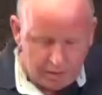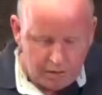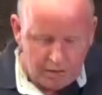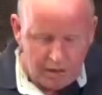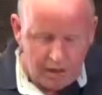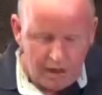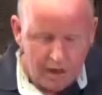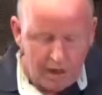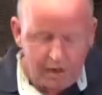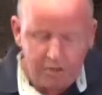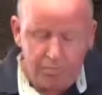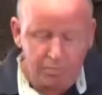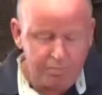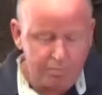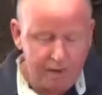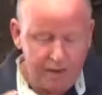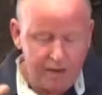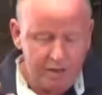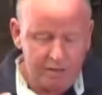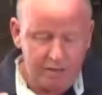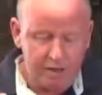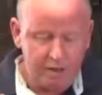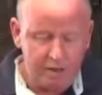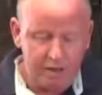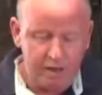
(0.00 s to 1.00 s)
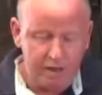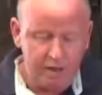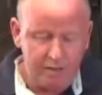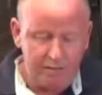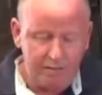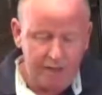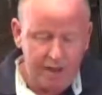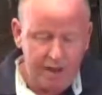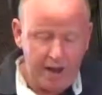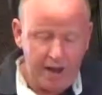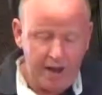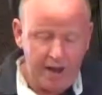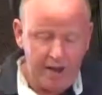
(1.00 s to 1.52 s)
Yeah, basically,
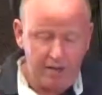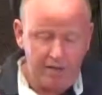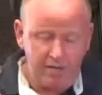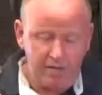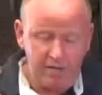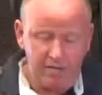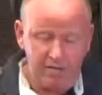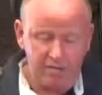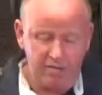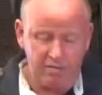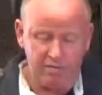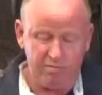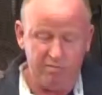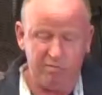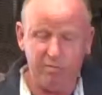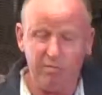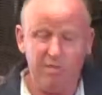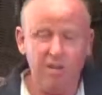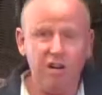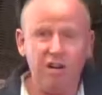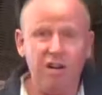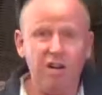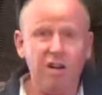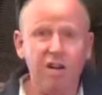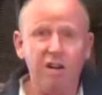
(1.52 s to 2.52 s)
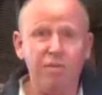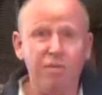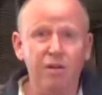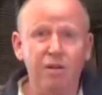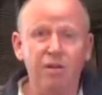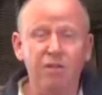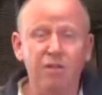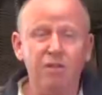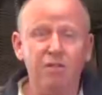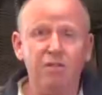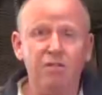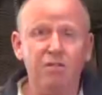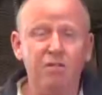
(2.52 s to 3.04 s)
and I've got to be
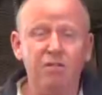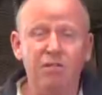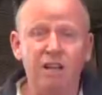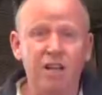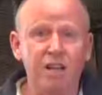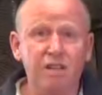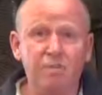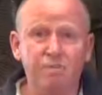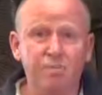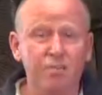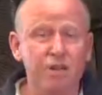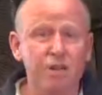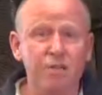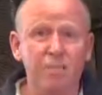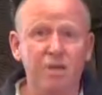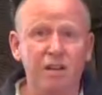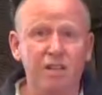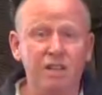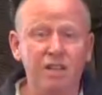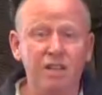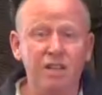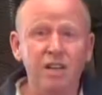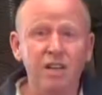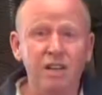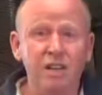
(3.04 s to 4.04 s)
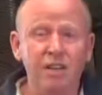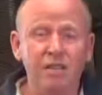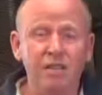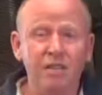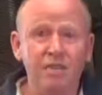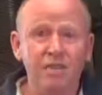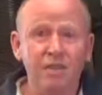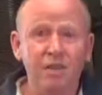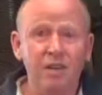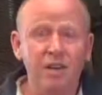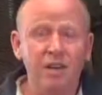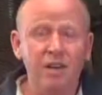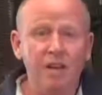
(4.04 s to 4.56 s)
honest, that's pretty much it.
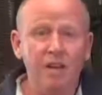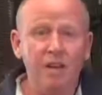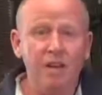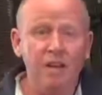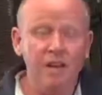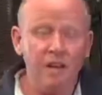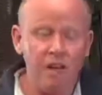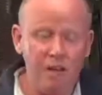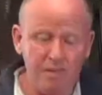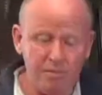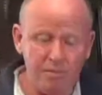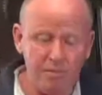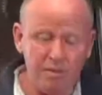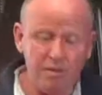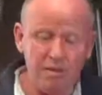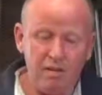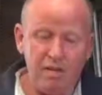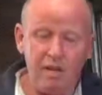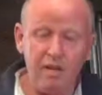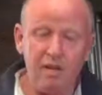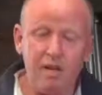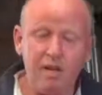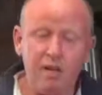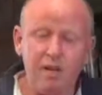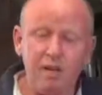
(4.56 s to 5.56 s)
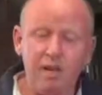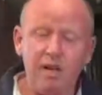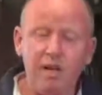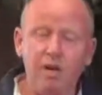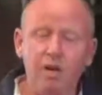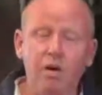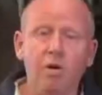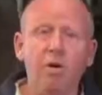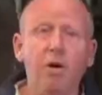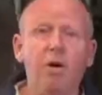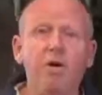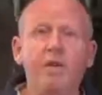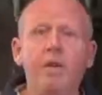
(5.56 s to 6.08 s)
And
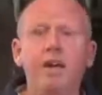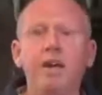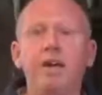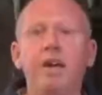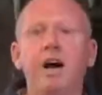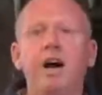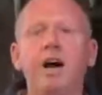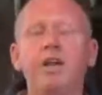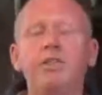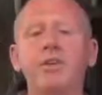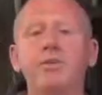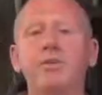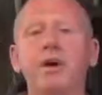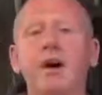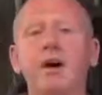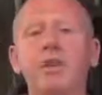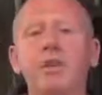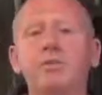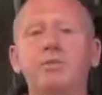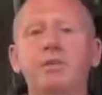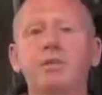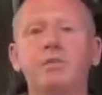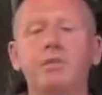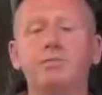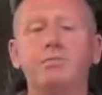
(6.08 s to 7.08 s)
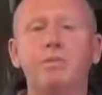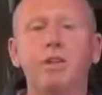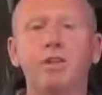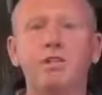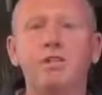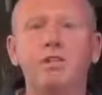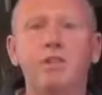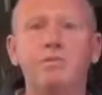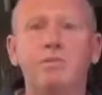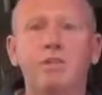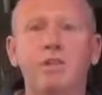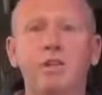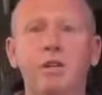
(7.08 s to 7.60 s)
other bits and
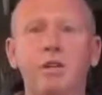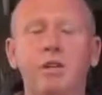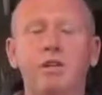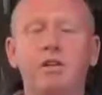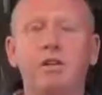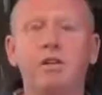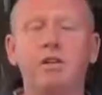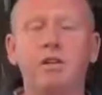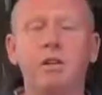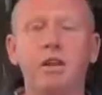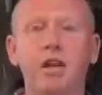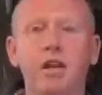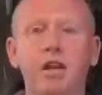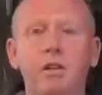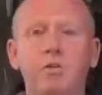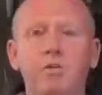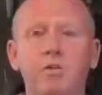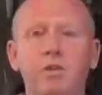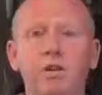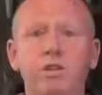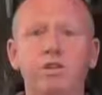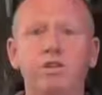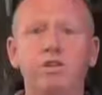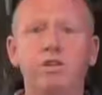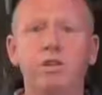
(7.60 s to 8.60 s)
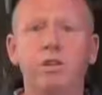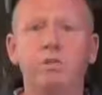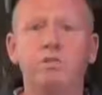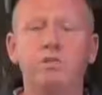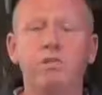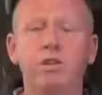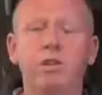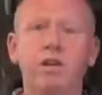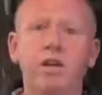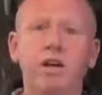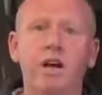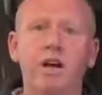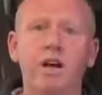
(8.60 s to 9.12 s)
pieces we did, cleaning
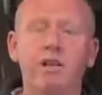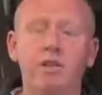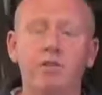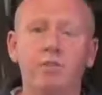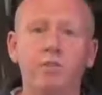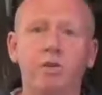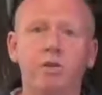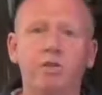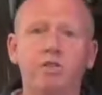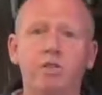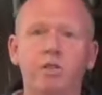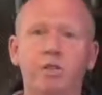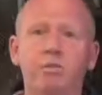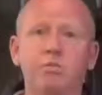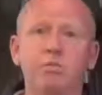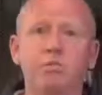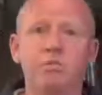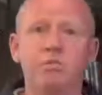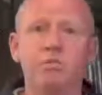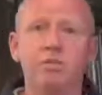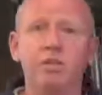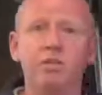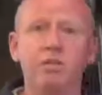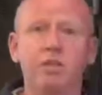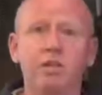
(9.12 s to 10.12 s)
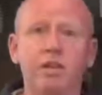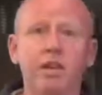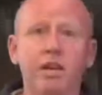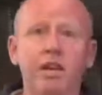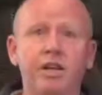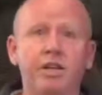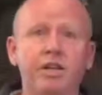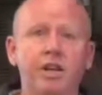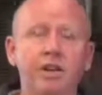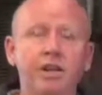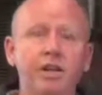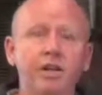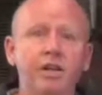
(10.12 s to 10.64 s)
workshops. Okay, the workshop was always clean.